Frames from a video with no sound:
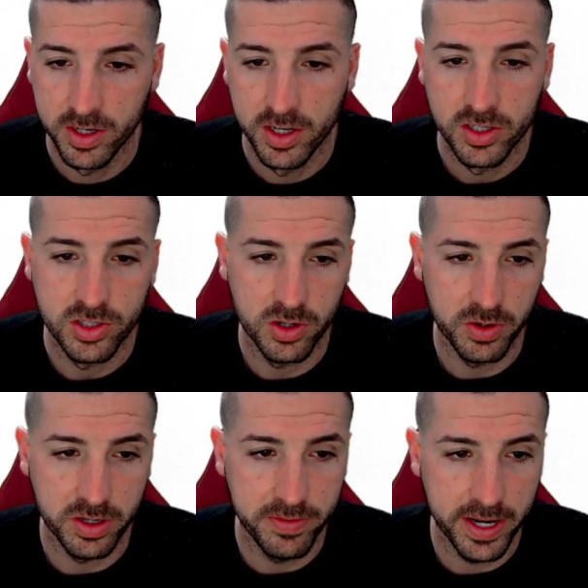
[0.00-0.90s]
So
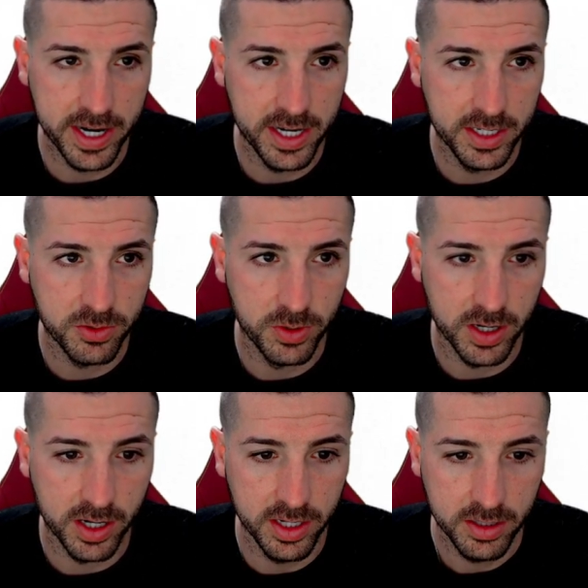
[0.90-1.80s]
if I run it
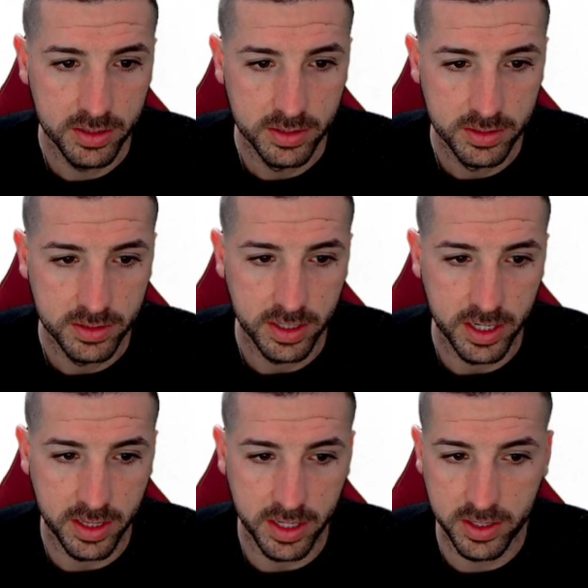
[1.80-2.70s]
quickly, and
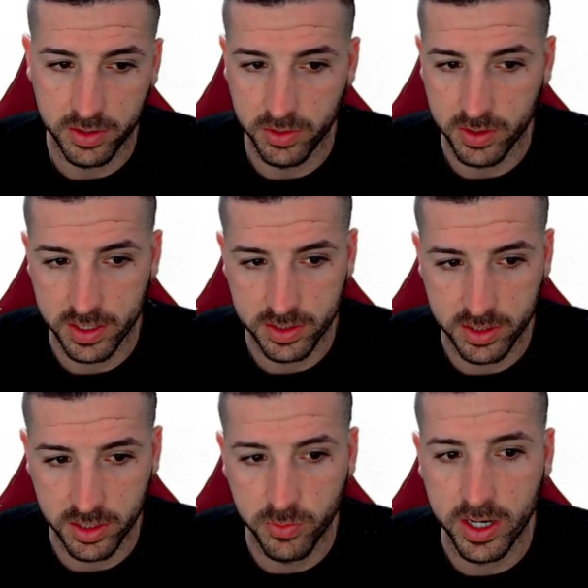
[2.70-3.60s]
then you can see
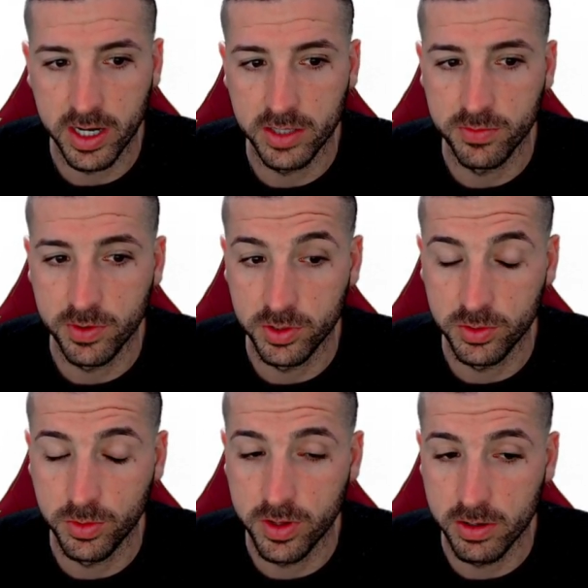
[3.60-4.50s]
we had
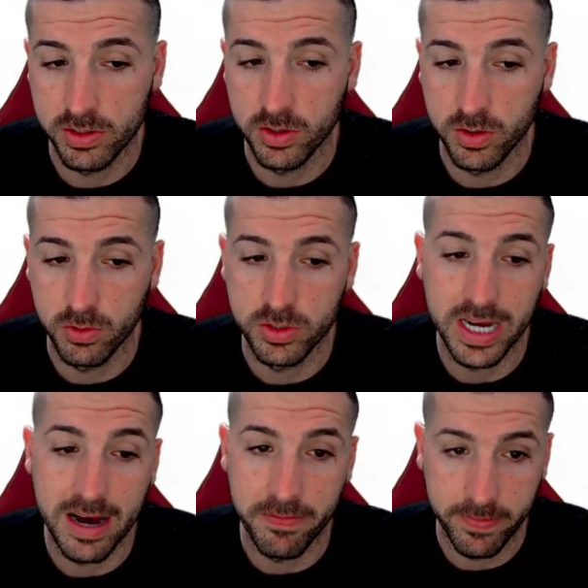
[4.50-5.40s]
42,000 rows
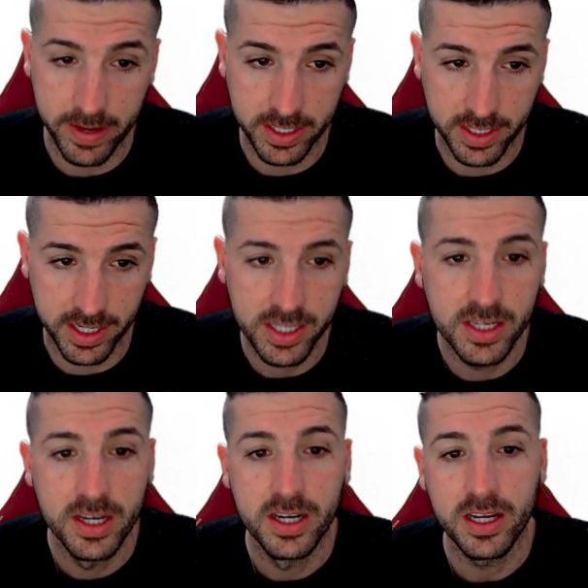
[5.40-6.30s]
affected.
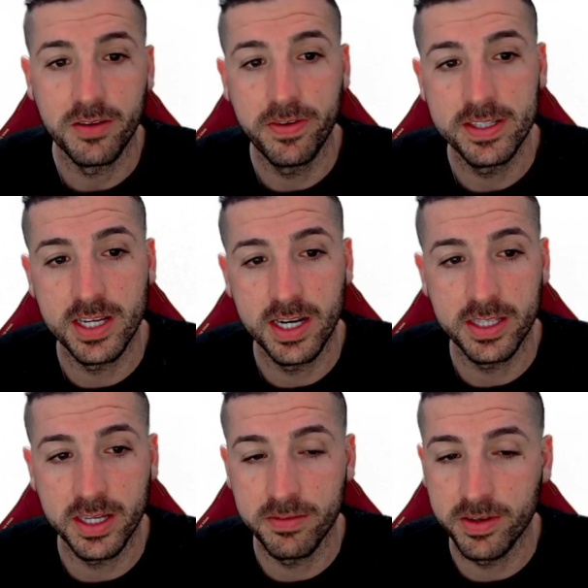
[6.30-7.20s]
If I select
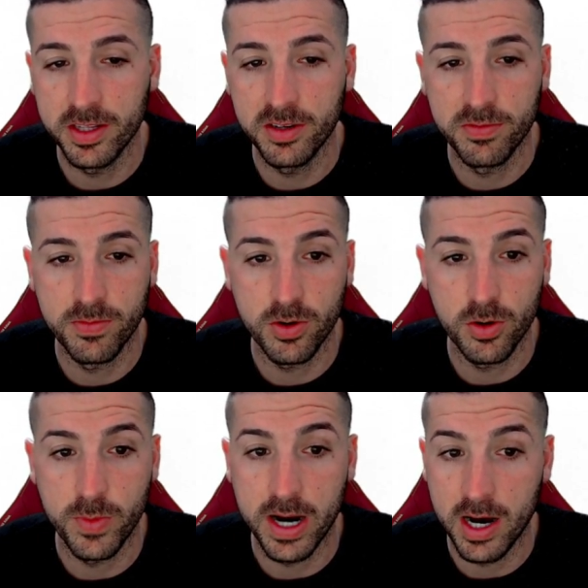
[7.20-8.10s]
everything
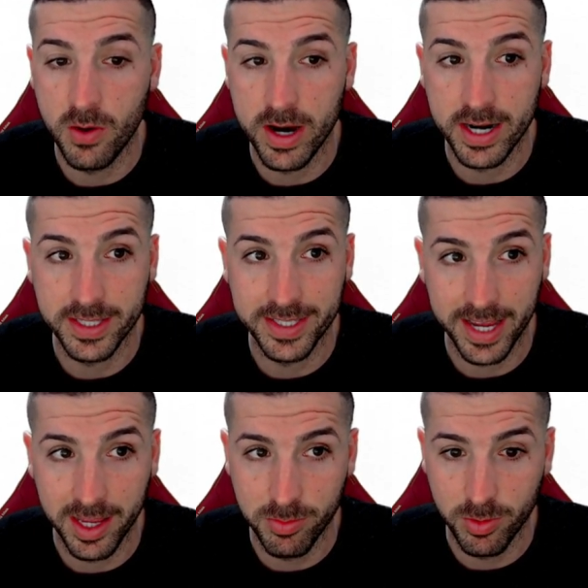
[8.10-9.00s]
from our
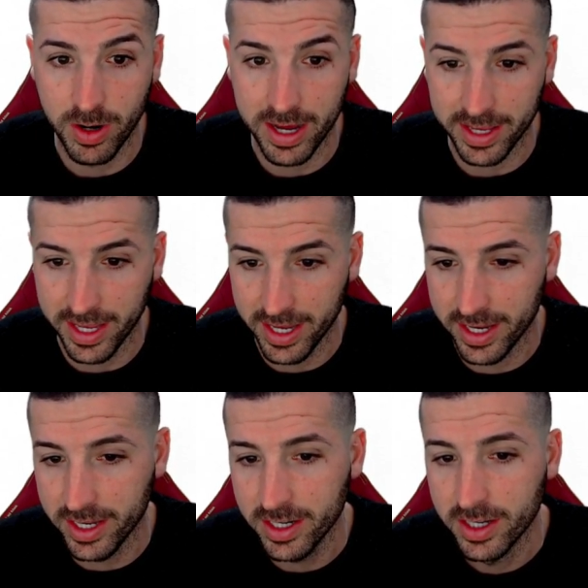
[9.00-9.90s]
table
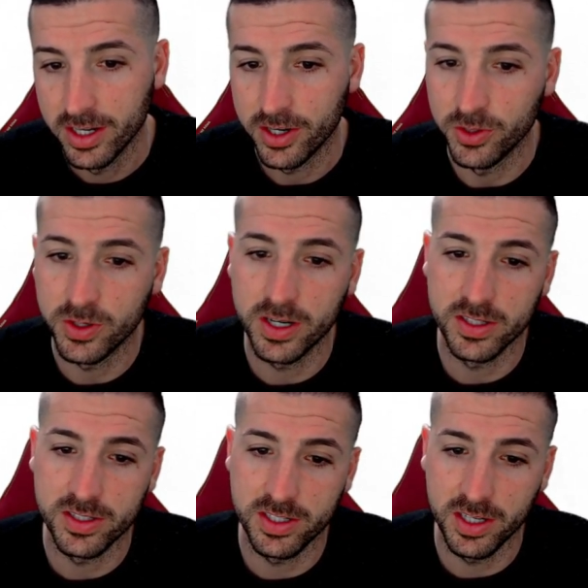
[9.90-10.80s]
again, you can
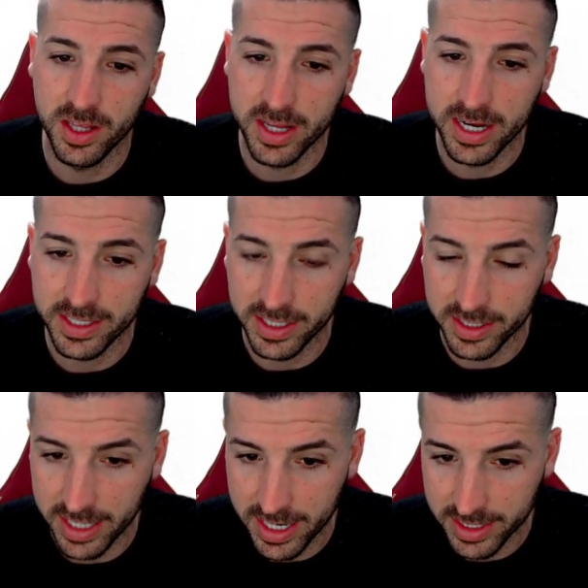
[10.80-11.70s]
see that it
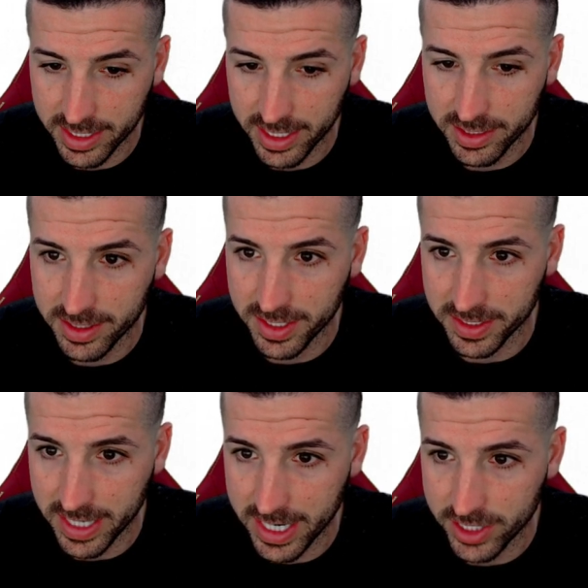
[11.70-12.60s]
added the
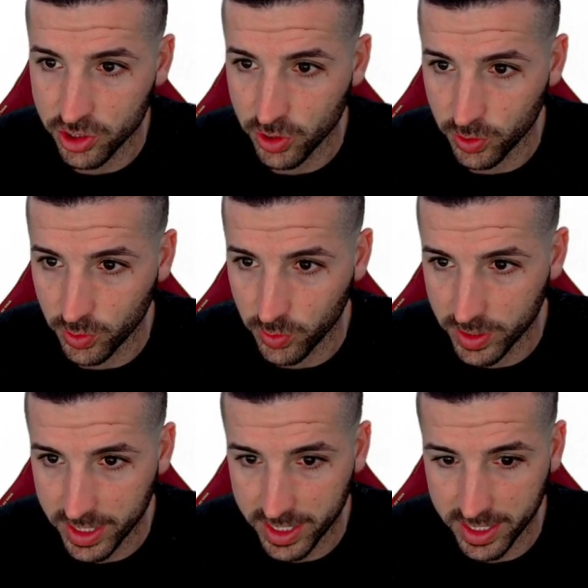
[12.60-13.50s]

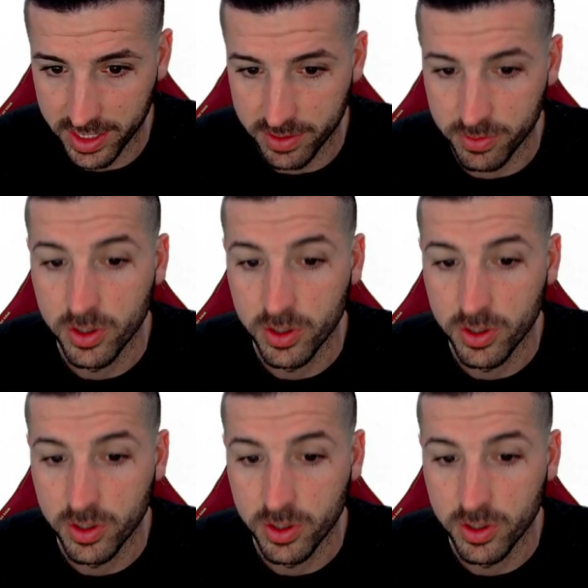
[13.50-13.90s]
-UK now.